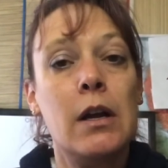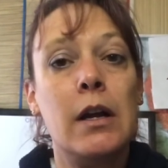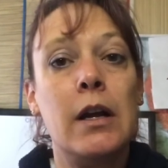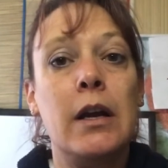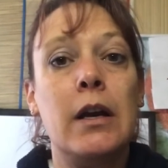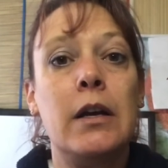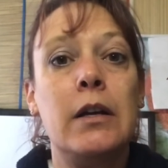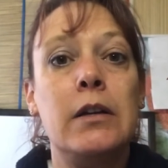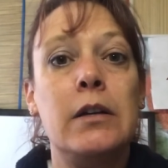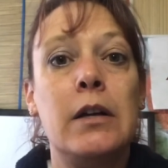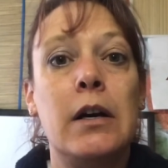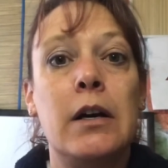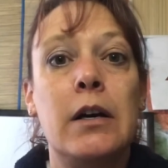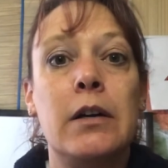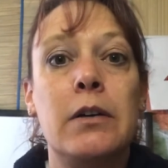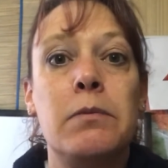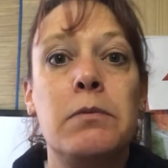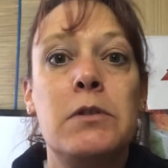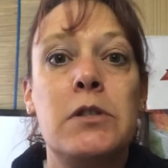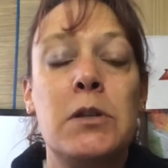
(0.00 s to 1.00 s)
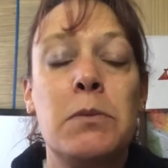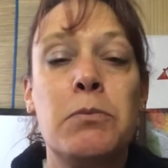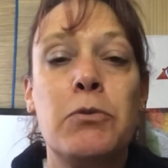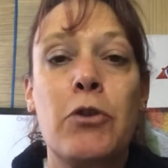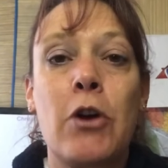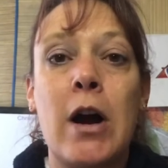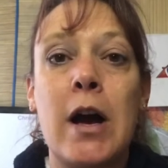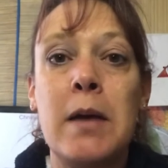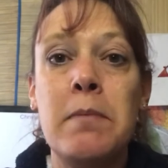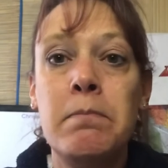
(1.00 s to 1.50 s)
And
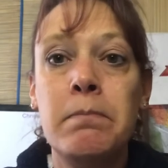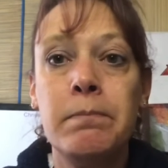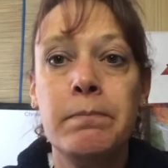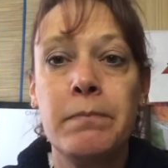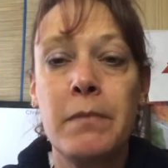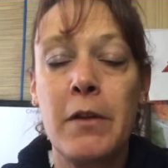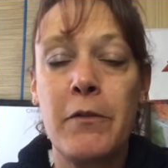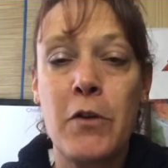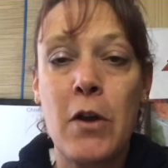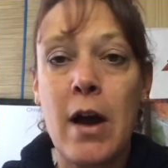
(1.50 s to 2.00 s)
subscribe if